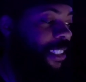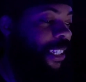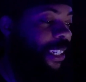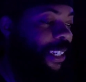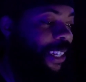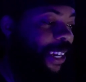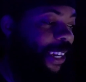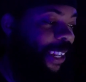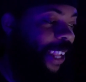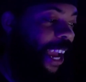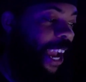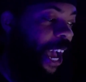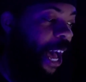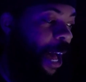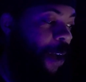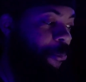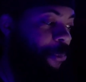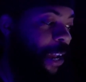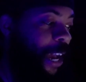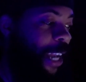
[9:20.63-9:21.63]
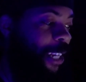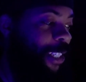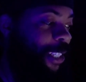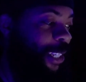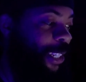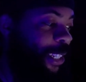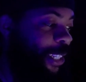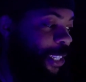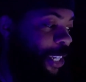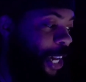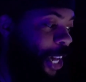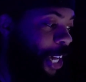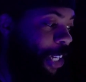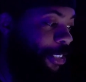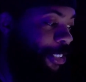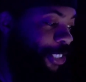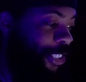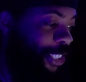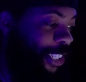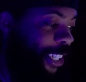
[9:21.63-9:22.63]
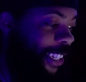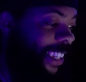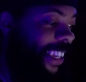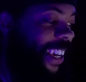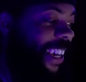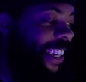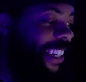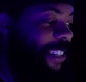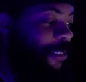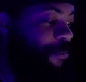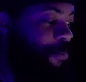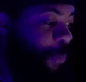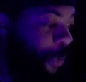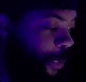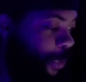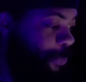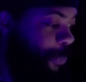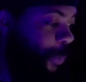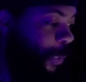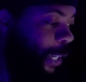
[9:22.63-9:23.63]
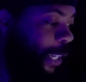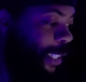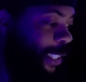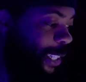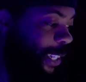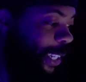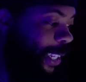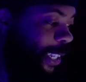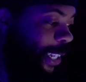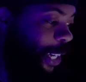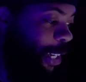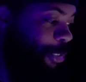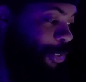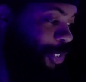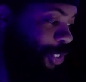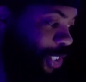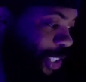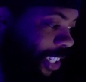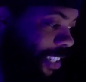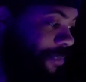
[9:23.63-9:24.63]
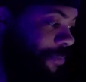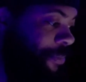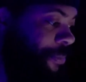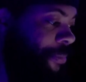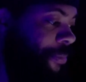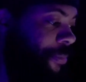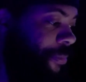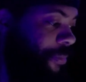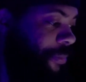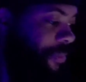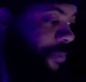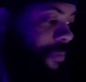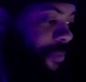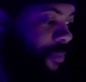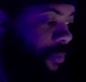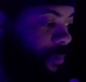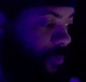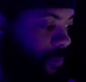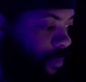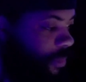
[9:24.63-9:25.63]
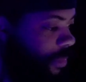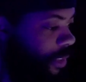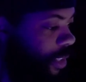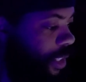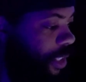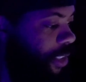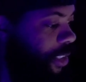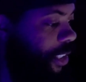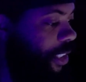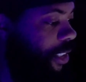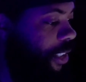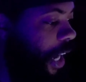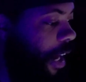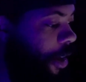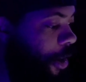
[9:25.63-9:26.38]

sitting there like, I'm not telling y'all shit. The principal ain't telling y'all shit. Says, I